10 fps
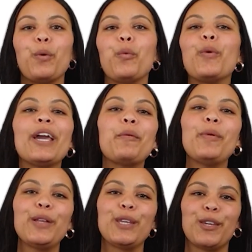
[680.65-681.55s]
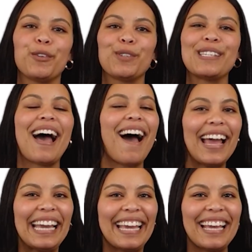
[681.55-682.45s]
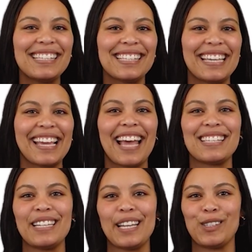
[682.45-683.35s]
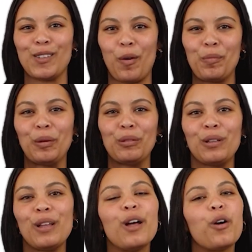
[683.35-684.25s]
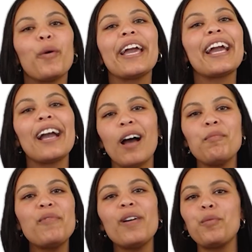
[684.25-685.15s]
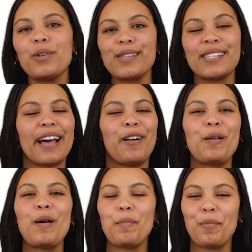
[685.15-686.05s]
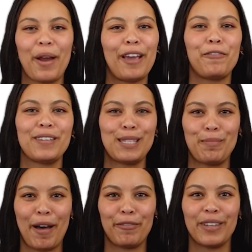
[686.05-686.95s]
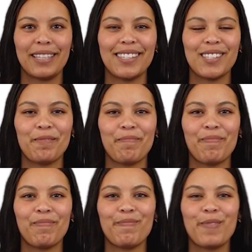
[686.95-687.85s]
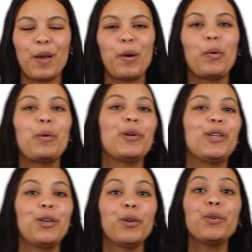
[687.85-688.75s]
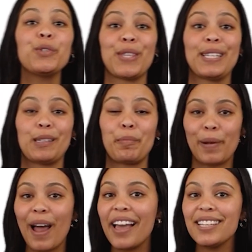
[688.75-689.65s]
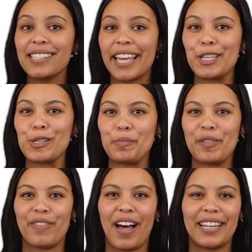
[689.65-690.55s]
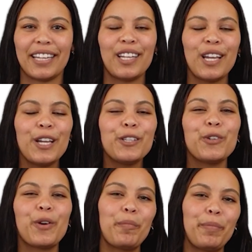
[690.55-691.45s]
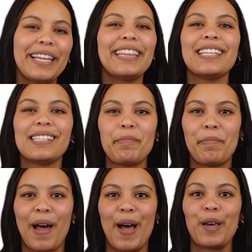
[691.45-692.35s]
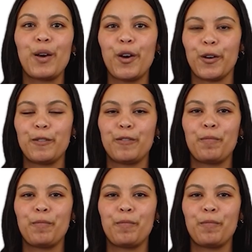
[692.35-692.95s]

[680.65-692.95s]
We will use IKC as an example, where Kamva will sell breakfast muffins. We will use the supply schedule provided to complete the supply curve.